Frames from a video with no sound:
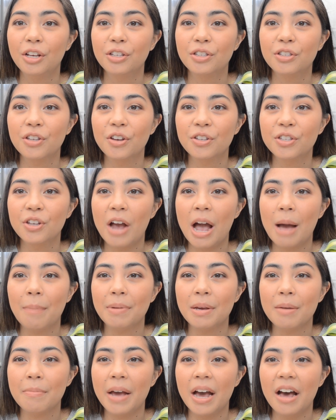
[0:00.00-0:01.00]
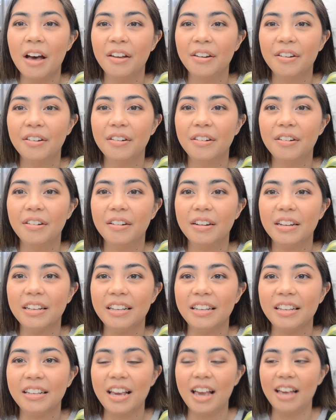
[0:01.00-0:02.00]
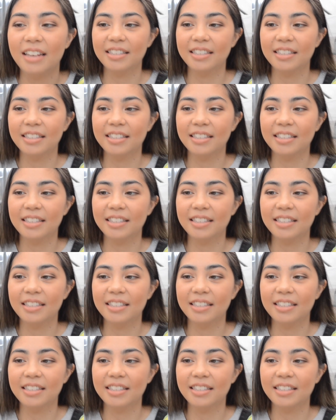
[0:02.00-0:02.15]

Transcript: so happy about. Yes.